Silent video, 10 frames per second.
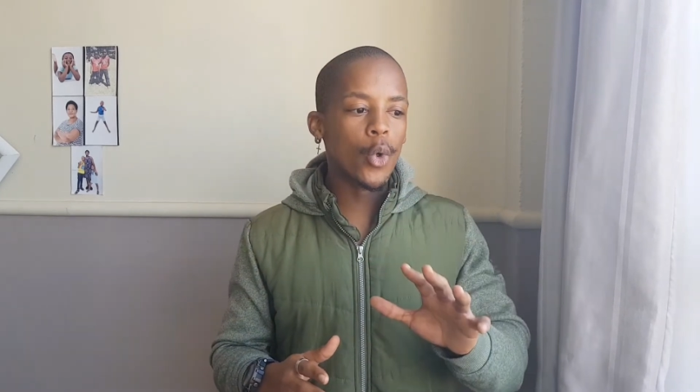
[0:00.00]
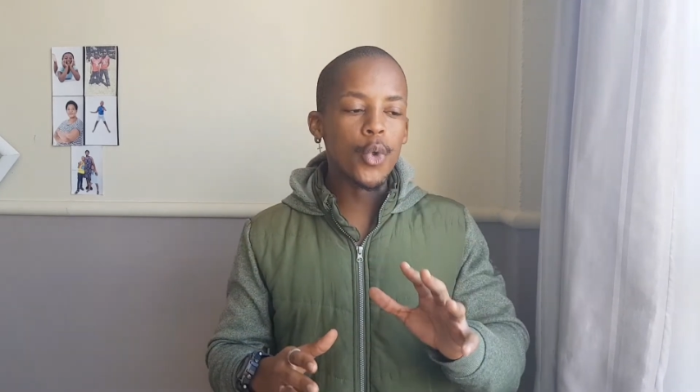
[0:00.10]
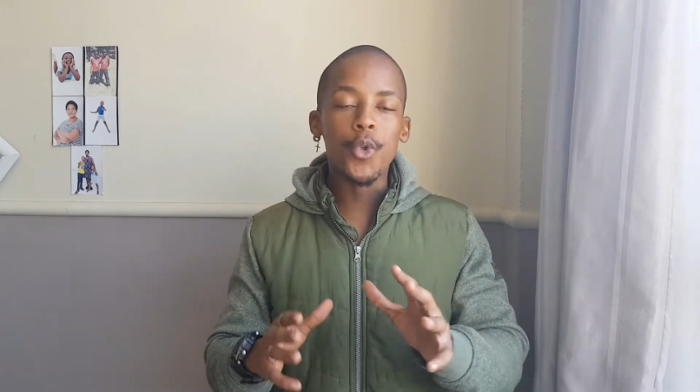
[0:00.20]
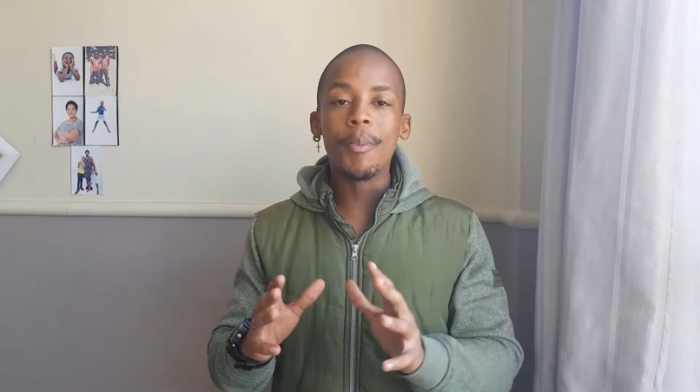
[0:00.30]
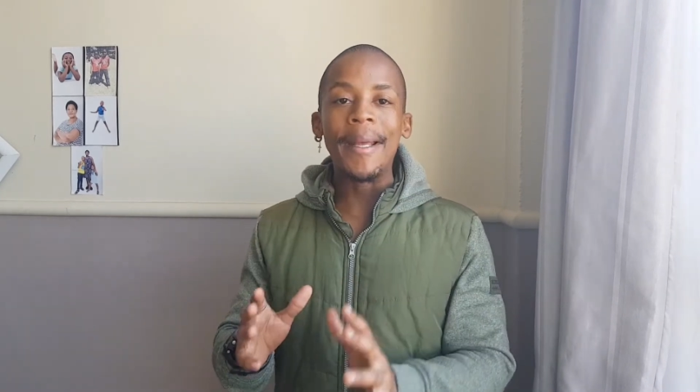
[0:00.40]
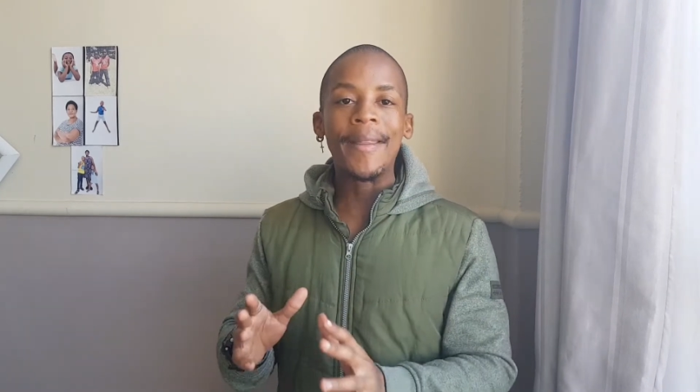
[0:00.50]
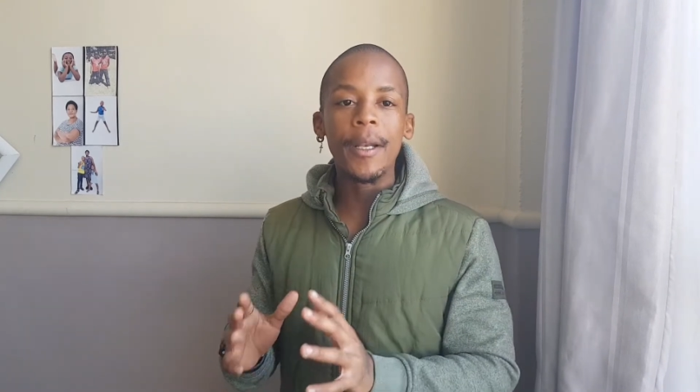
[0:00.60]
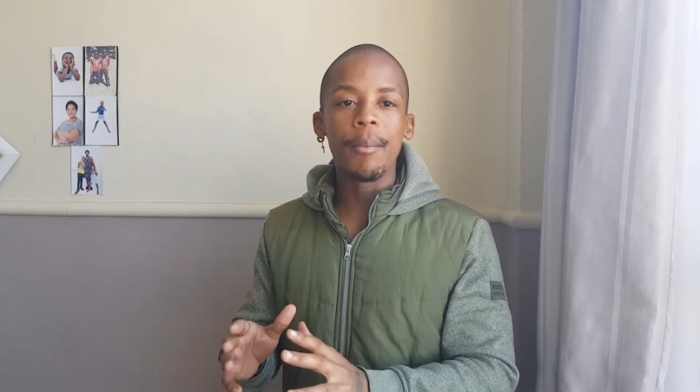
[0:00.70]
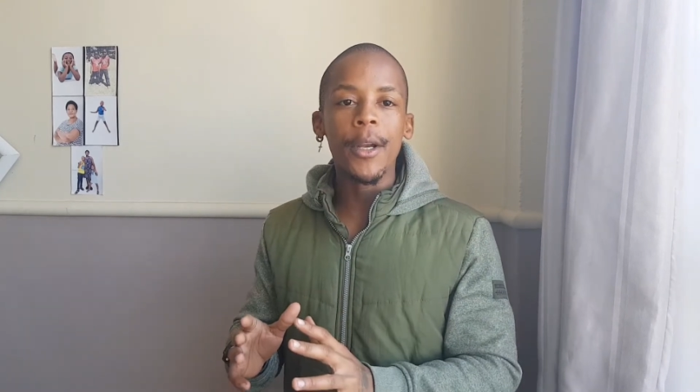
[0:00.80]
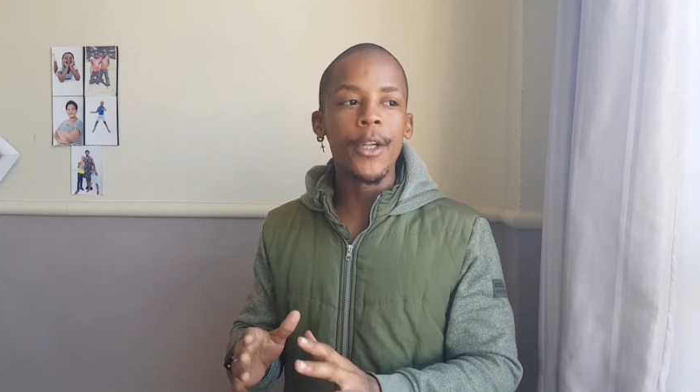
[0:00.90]
to spend
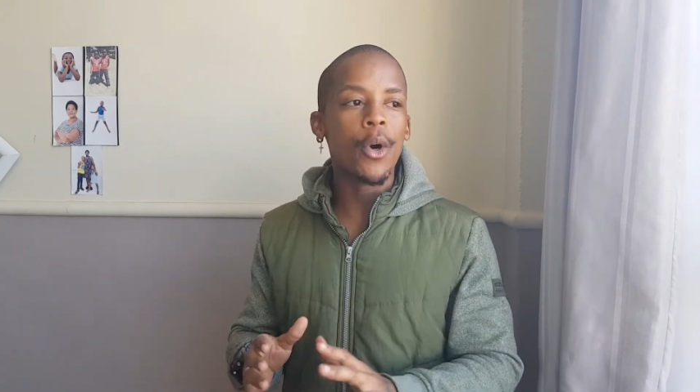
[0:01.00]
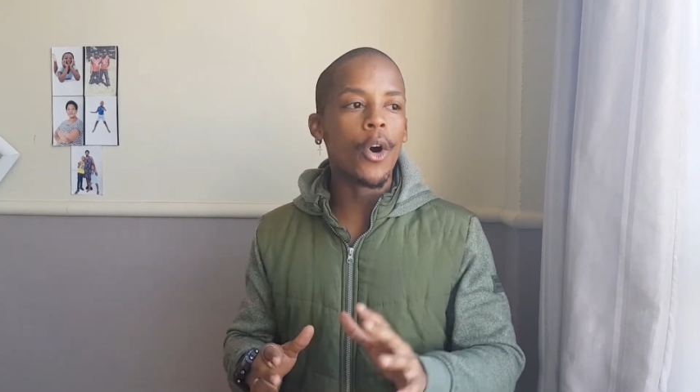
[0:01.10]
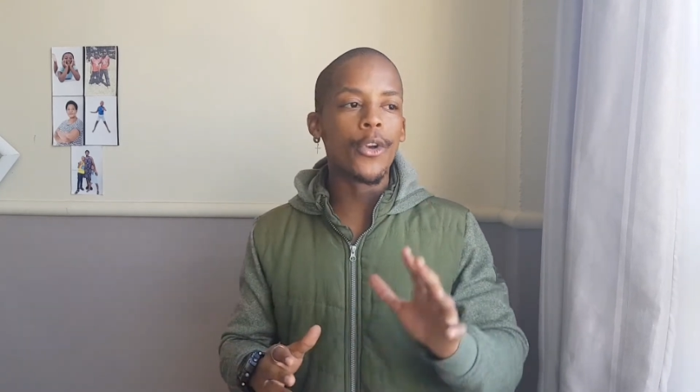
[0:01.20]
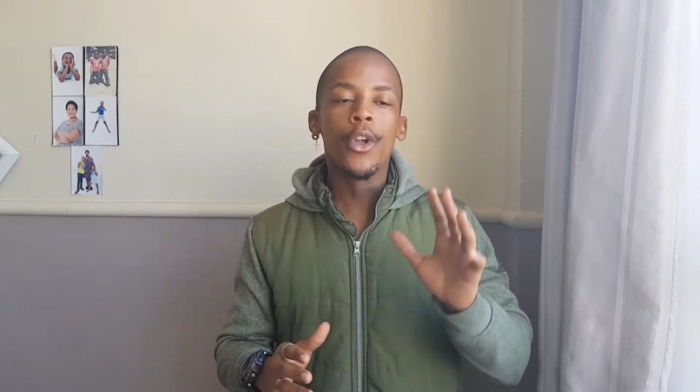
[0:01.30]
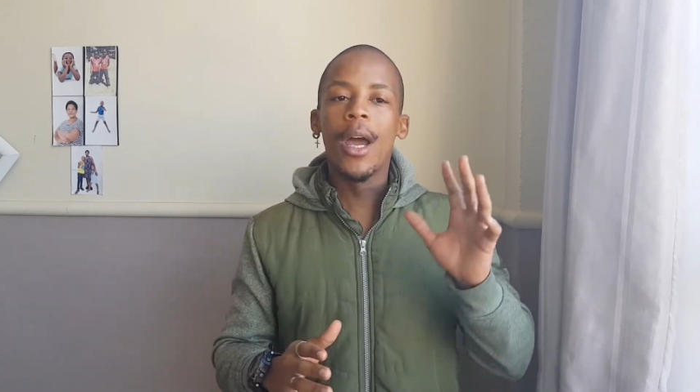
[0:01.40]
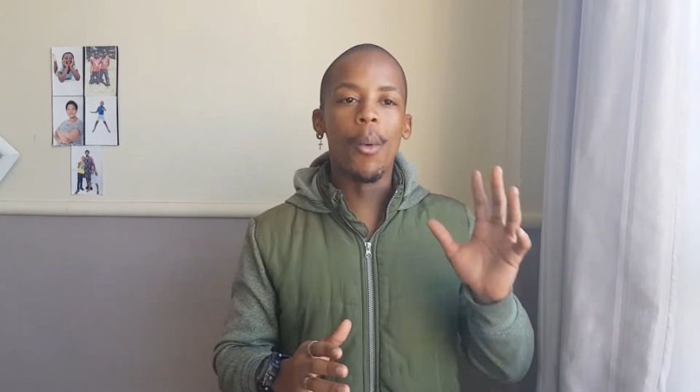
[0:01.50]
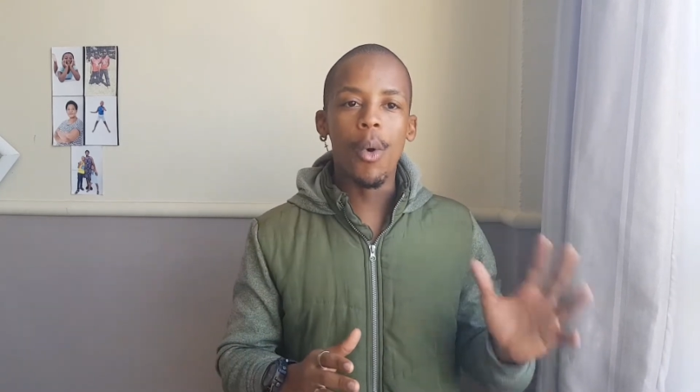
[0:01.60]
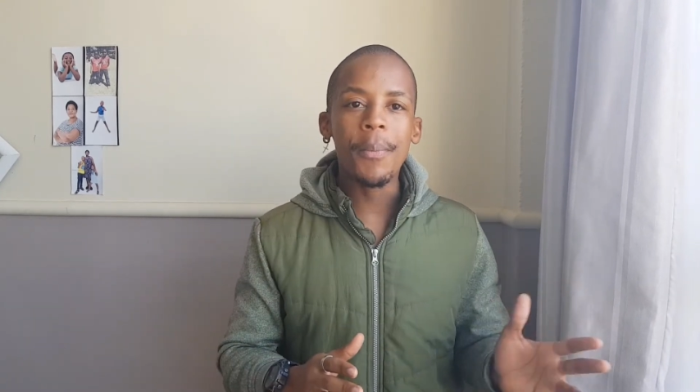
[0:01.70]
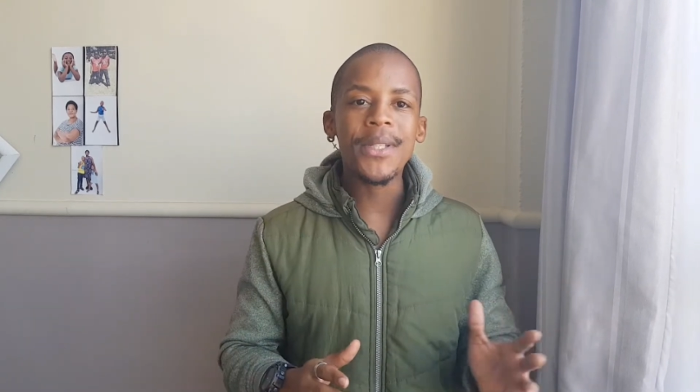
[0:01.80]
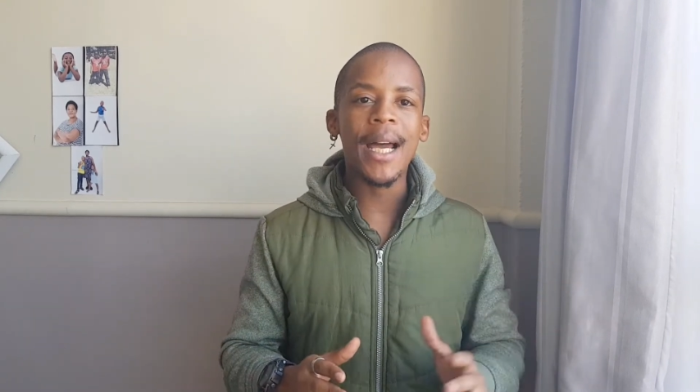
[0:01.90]
that money on a
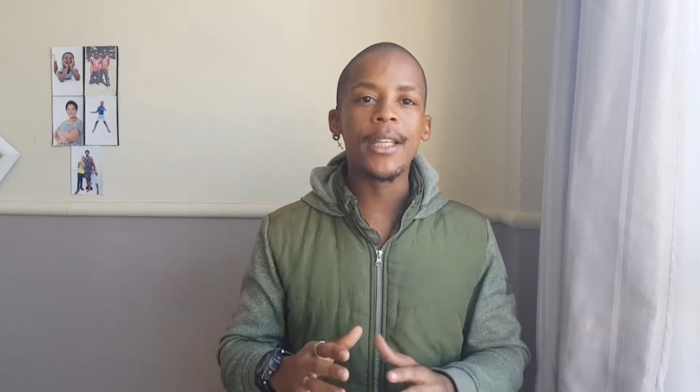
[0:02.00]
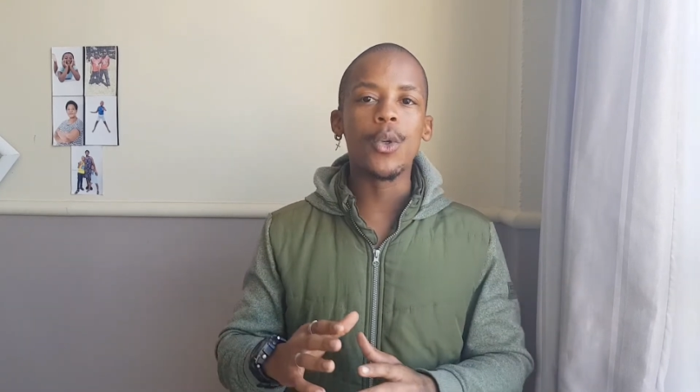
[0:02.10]
website,